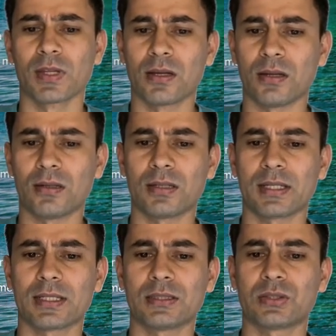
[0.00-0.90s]
or I
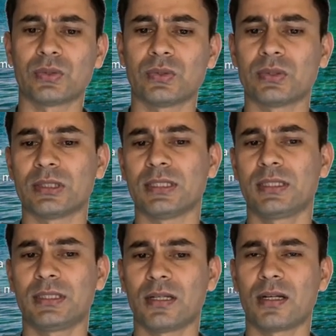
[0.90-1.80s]
can choose
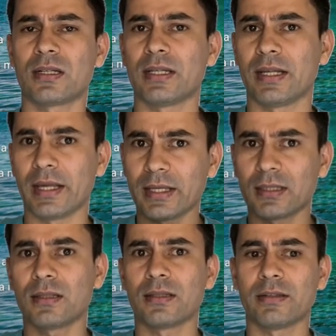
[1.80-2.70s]
star
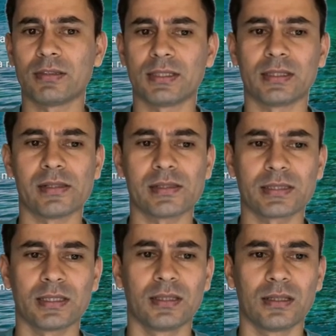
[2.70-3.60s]
and everything else,
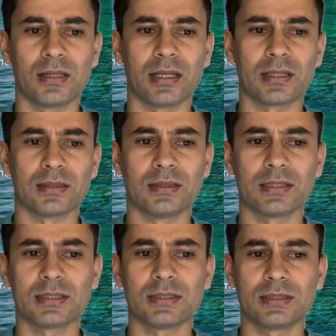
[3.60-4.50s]
like
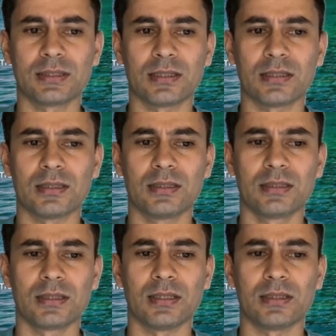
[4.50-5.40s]
this is a star
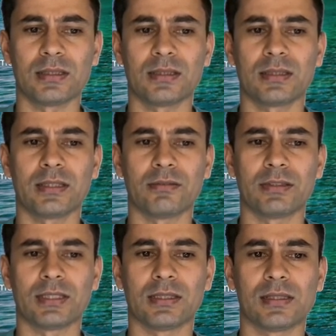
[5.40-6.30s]
and
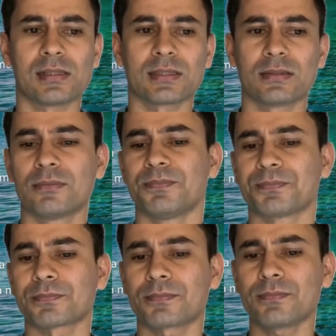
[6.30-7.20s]
everything else,
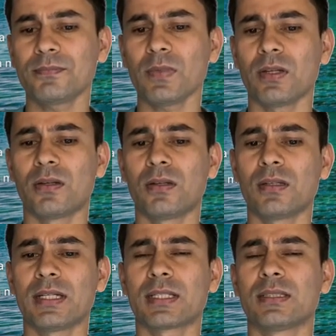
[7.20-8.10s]
or
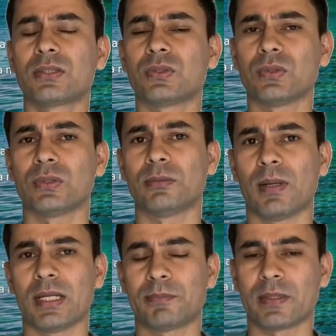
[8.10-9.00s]
I can choose
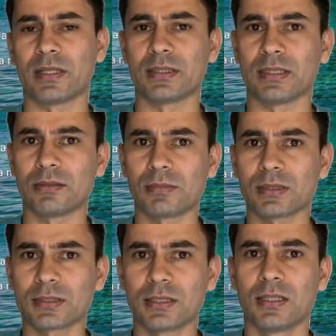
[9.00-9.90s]
by priority
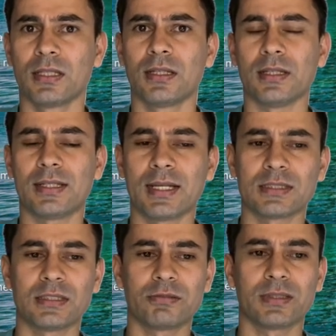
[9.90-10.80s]
inbox. It has a
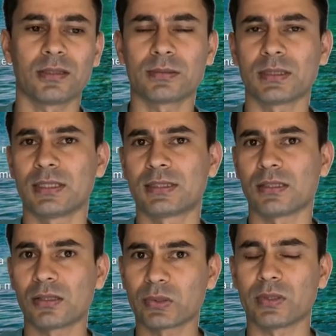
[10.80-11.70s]
different option. It's
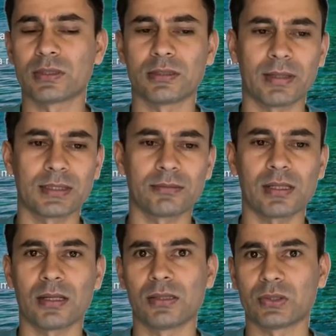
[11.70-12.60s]
also customizable.
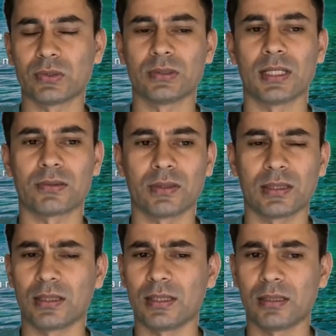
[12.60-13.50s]
I'll show you that one
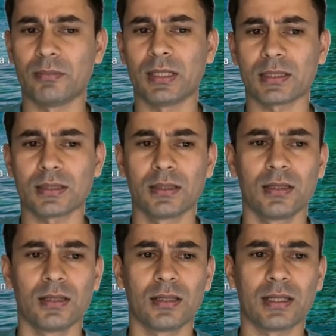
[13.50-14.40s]
in a minute,
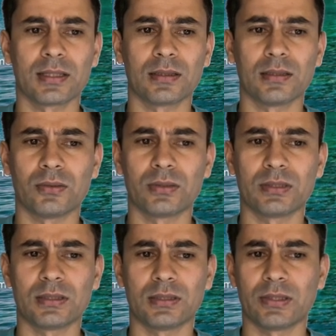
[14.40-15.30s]
like
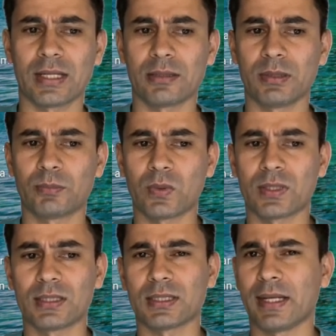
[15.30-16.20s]
whether you have
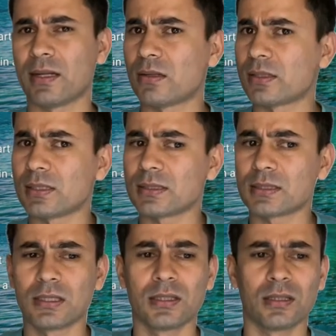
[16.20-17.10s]
important and unreads
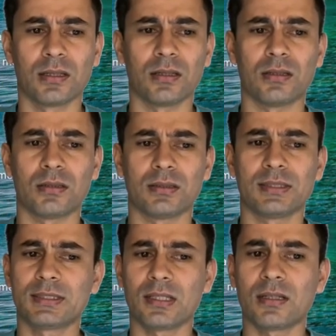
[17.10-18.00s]
or
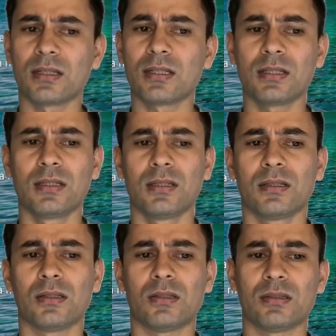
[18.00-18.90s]
starred
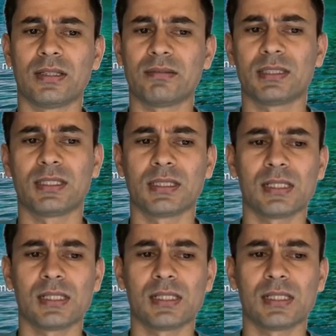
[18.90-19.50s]
or everything